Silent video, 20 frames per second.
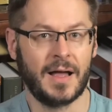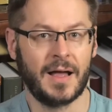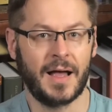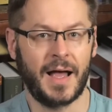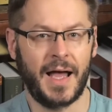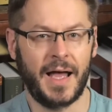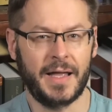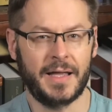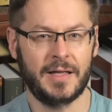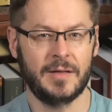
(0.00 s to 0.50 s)

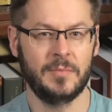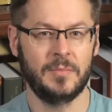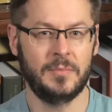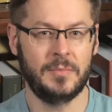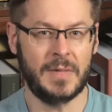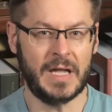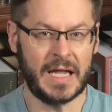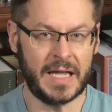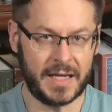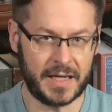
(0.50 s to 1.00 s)
I
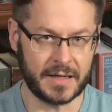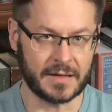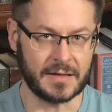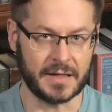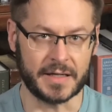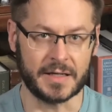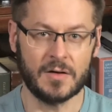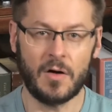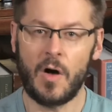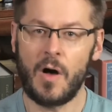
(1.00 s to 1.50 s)

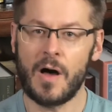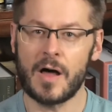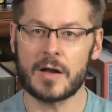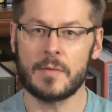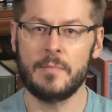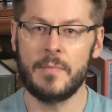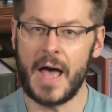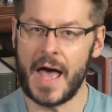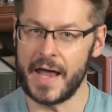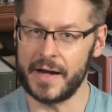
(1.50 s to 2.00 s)
immediately,
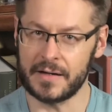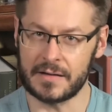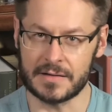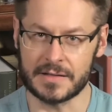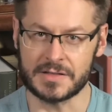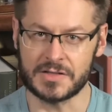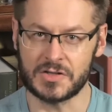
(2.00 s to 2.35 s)
automatically